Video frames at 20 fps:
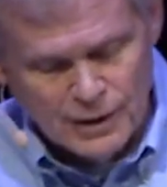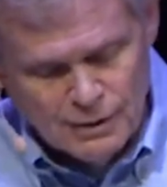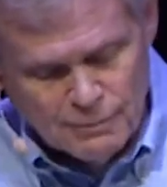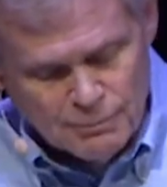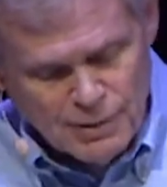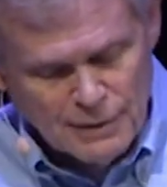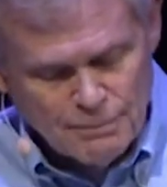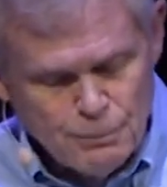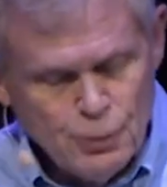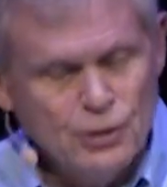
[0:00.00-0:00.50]

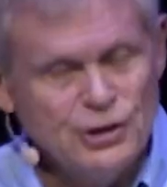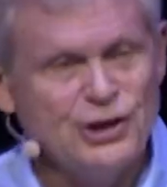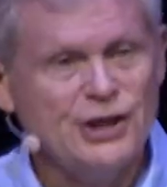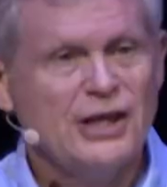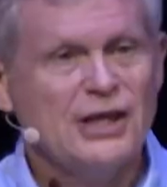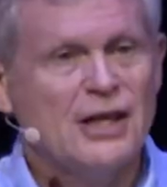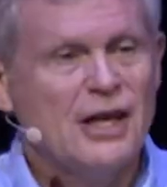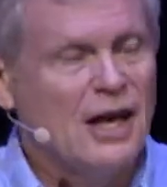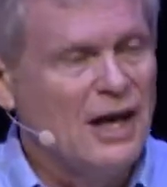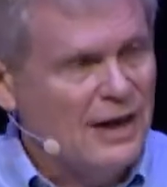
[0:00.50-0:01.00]
By
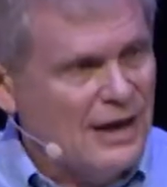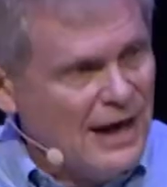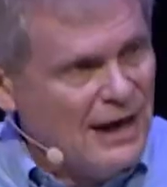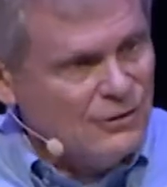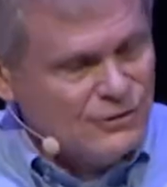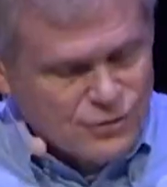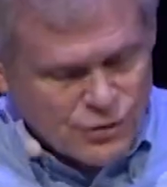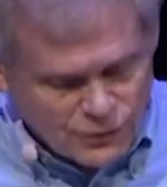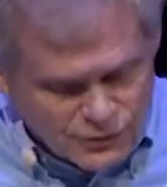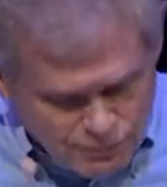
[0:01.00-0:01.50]
pushing God
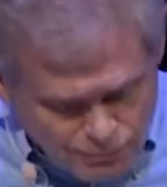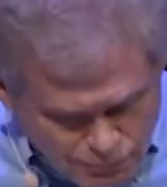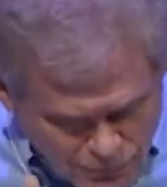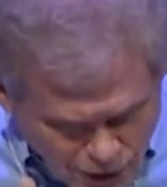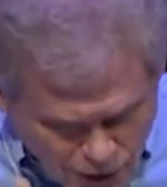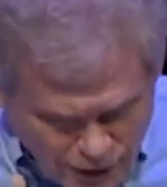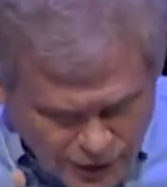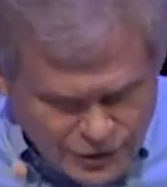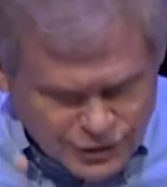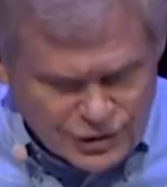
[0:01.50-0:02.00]
out to the
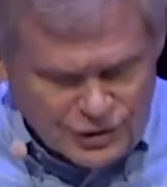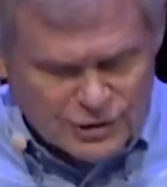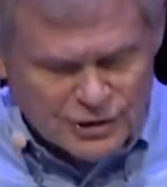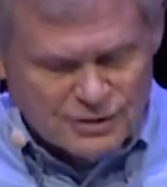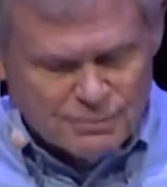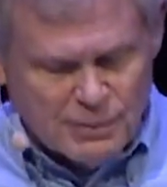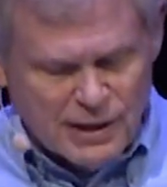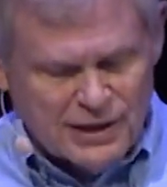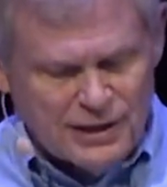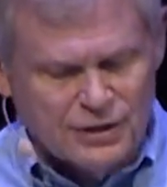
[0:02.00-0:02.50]

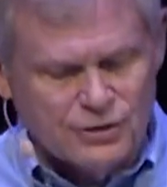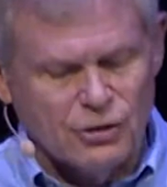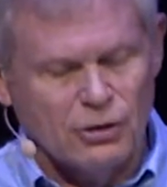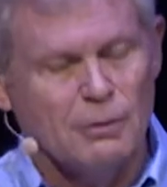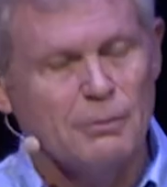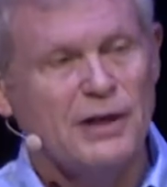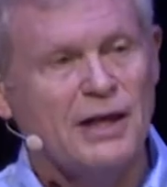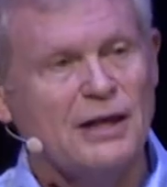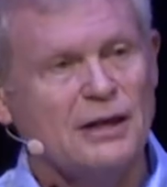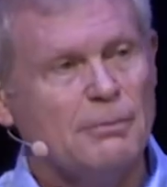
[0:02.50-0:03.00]
margins, by
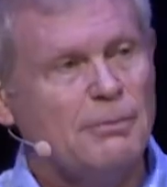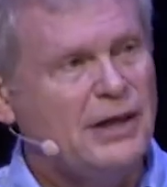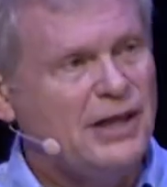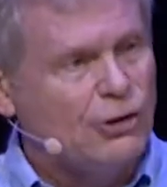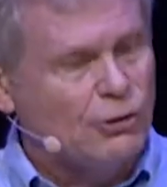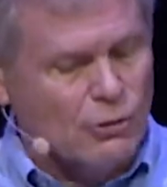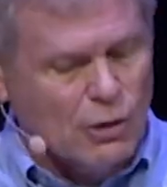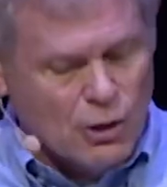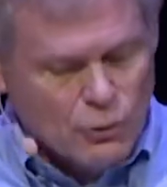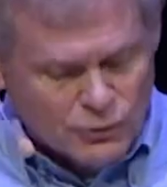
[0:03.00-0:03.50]
determining to be
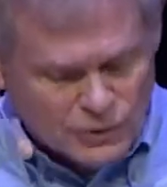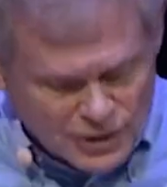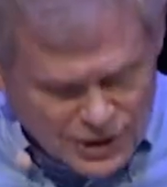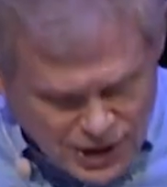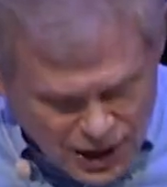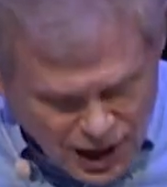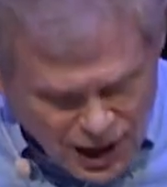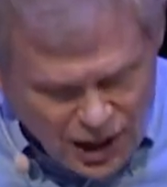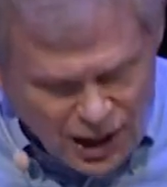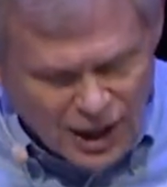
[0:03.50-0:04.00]
your own
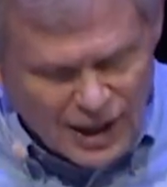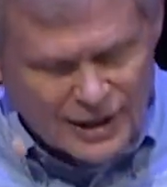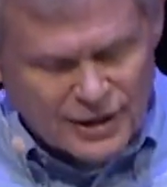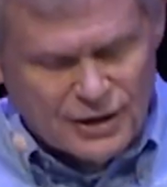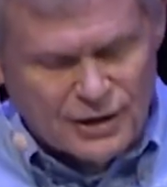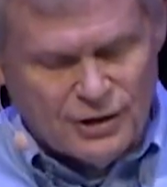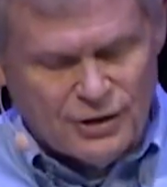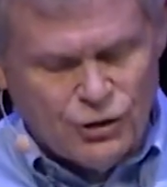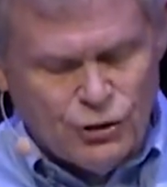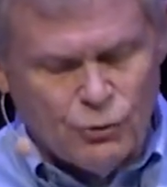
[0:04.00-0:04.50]
God,
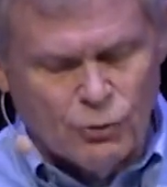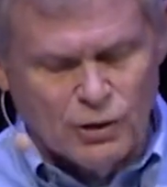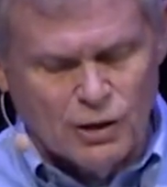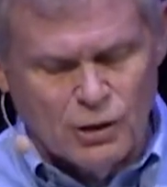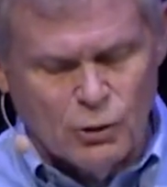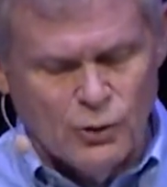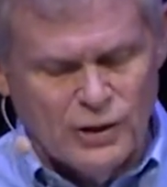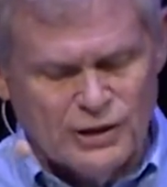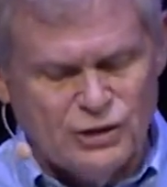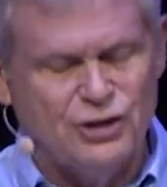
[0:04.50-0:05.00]
you are
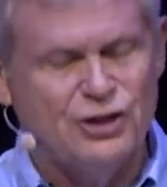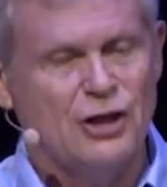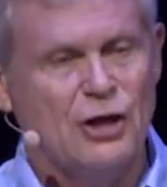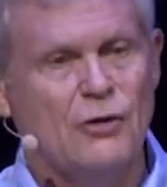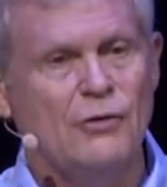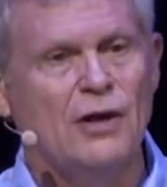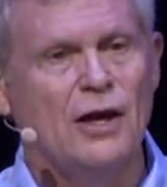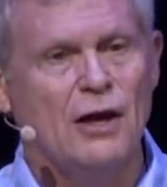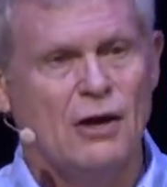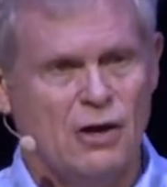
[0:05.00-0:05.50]
going
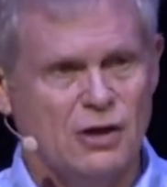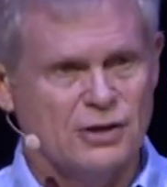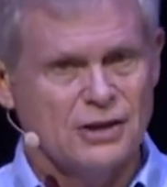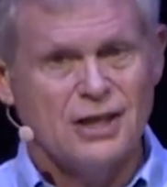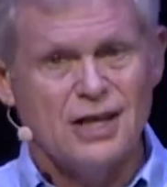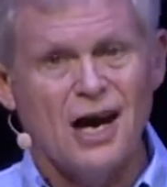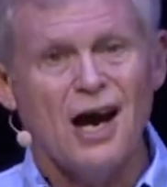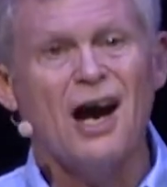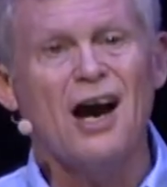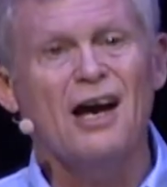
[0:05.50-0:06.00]
Jonah on
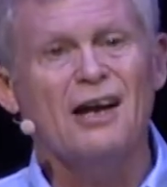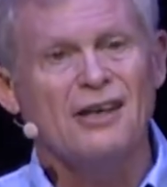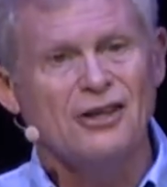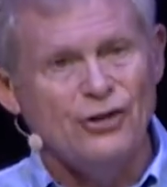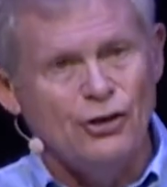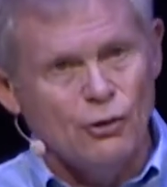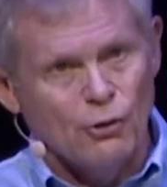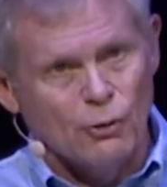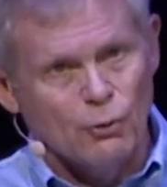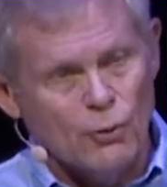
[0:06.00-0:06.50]
God and
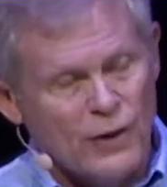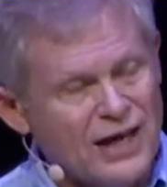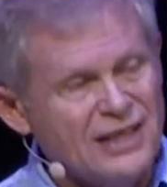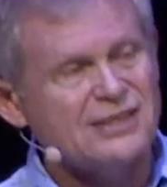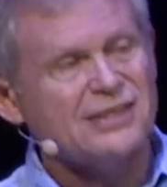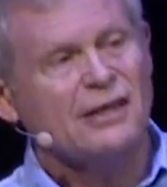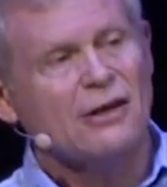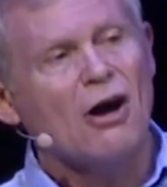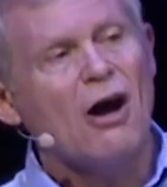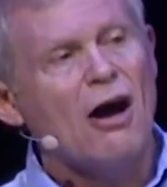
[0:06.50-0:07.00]
you are
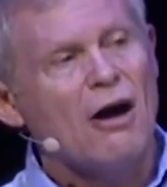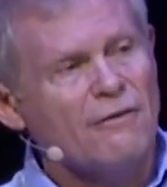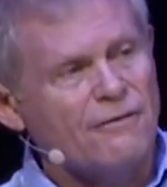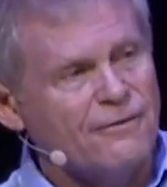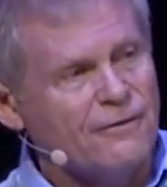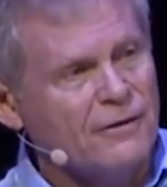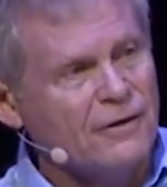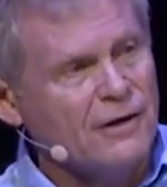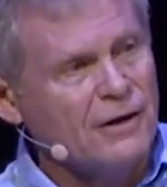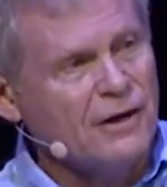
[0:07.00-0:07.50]
racing
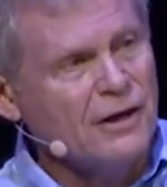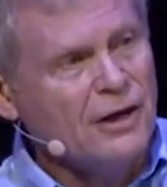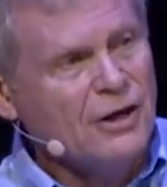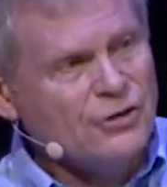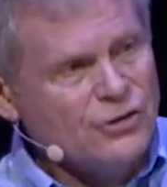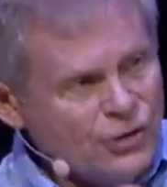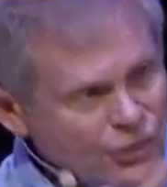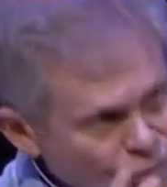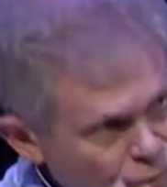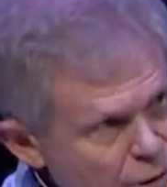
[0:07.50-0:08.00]
off
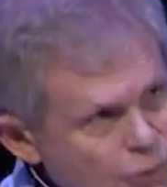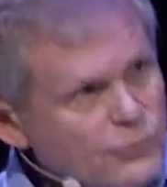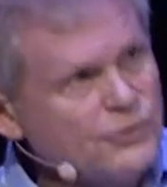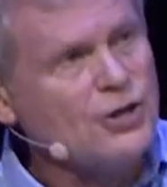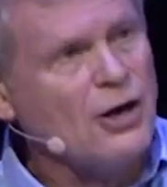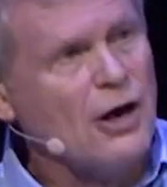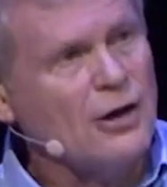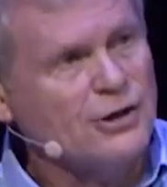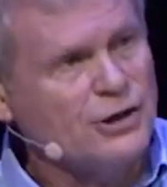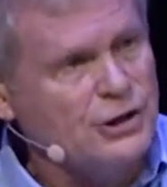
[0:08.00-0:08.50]
to your own
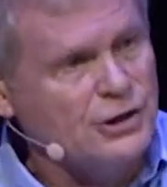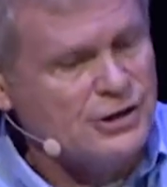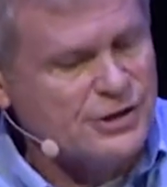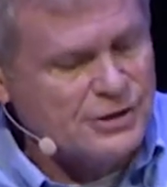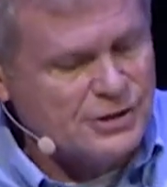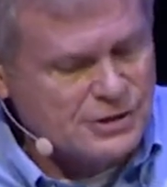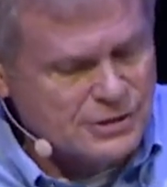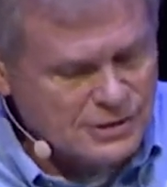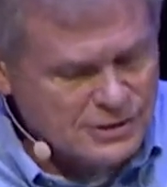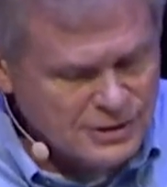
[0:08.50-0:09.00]

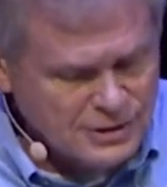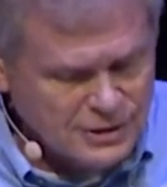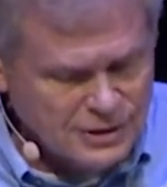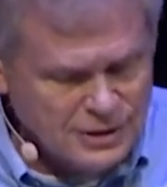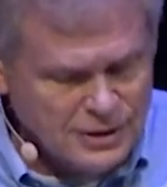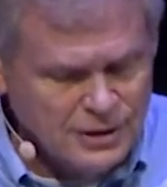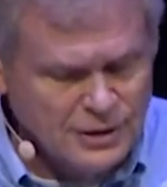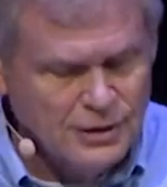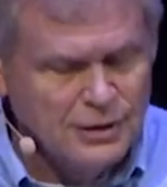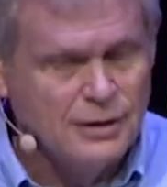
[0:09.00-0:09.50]
Tarshish.
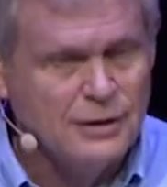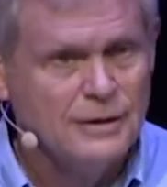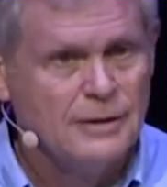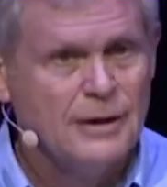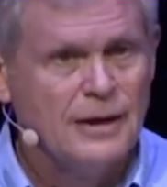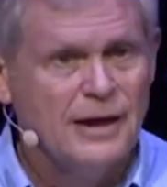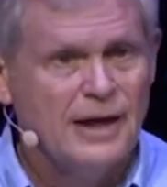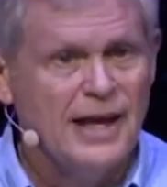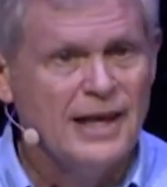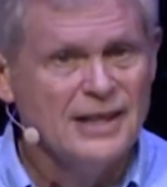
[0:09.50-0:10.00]

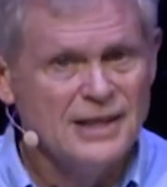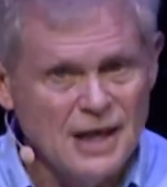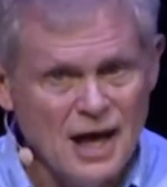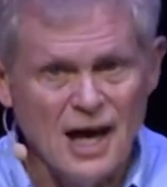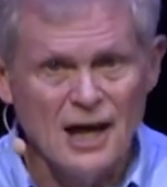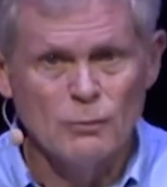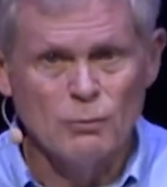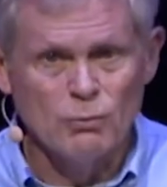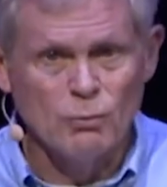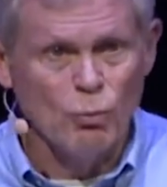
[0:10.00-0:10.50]
And
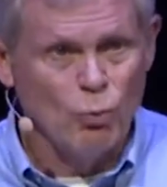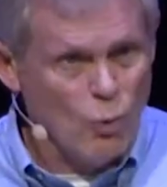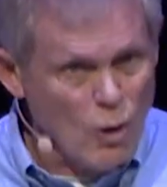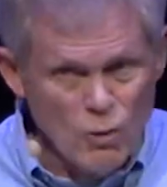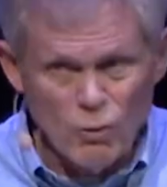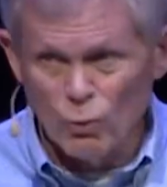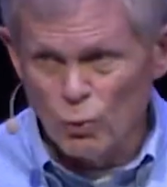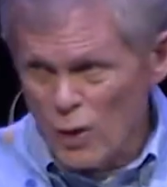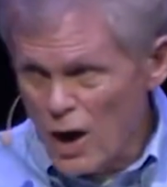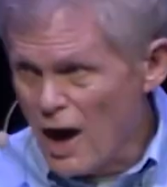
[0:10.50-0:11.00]
God
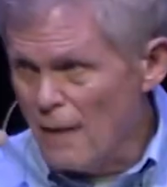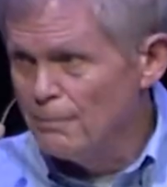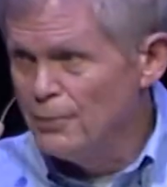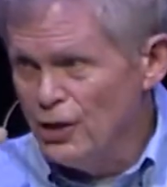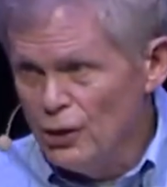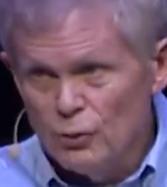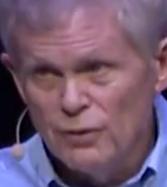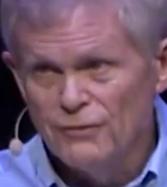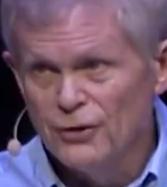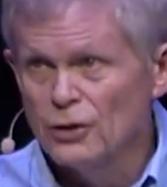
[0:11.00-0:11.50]
won't rob
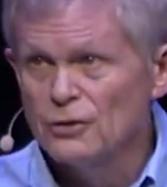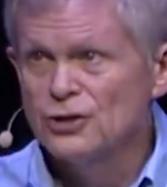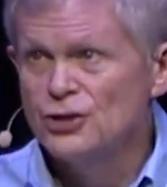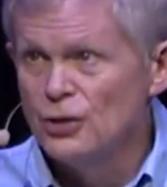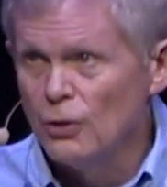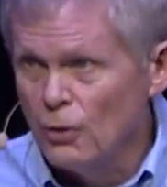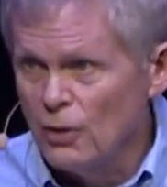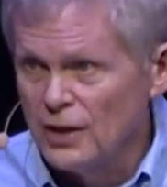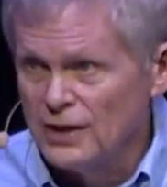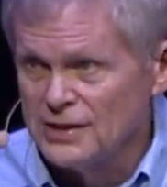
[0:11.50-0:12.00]
you of your
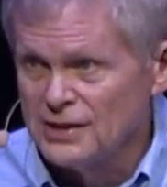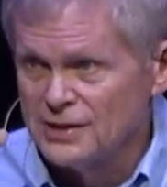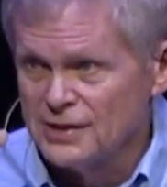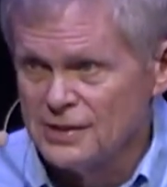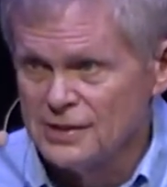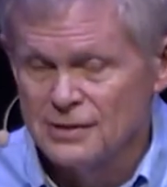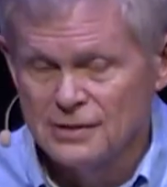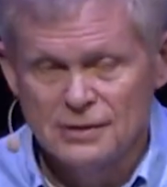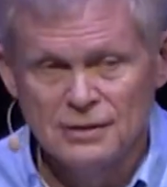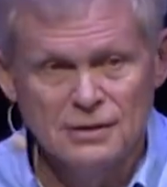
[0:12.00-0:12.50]

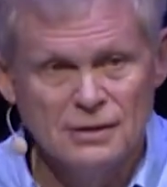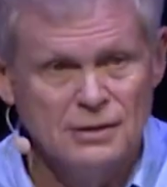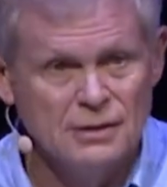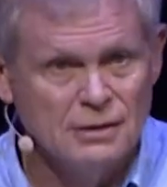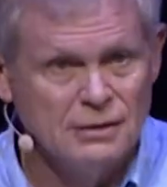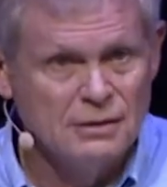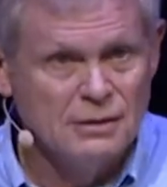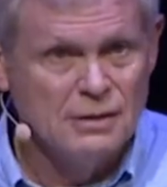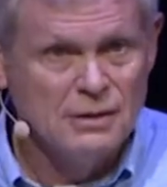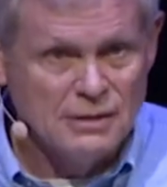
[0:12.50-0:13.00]
choice.
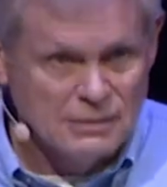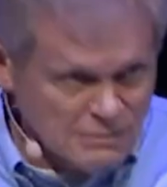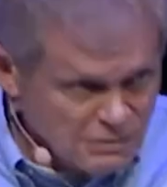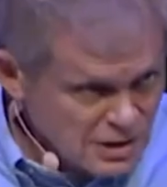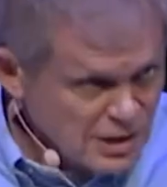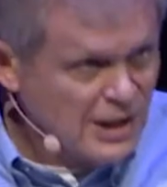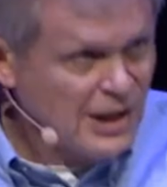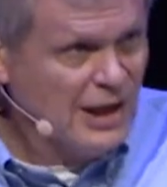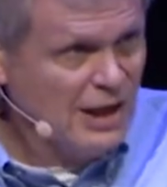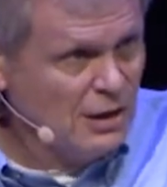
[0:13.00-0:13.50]

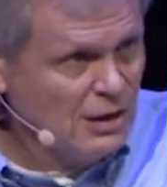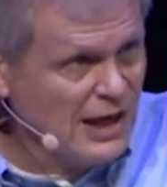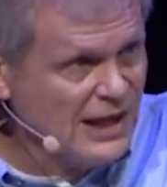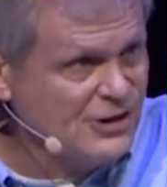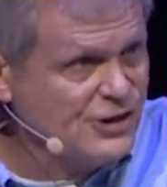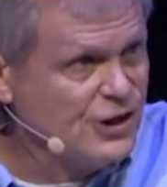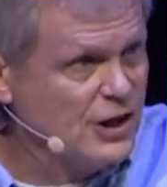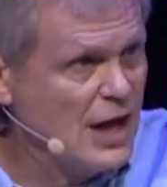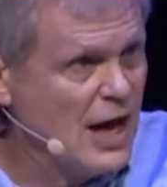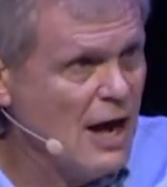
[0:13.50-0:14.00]
He'll
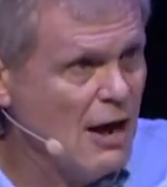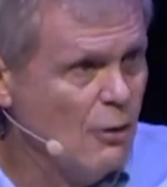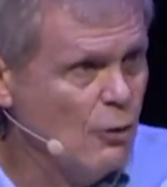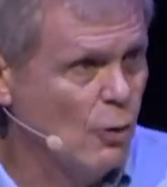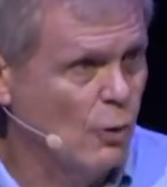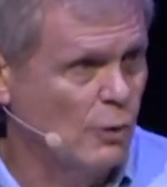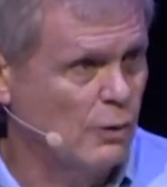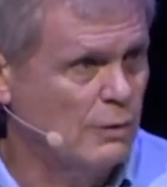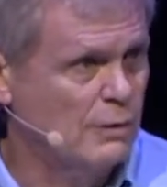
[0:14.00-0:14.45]
let you go.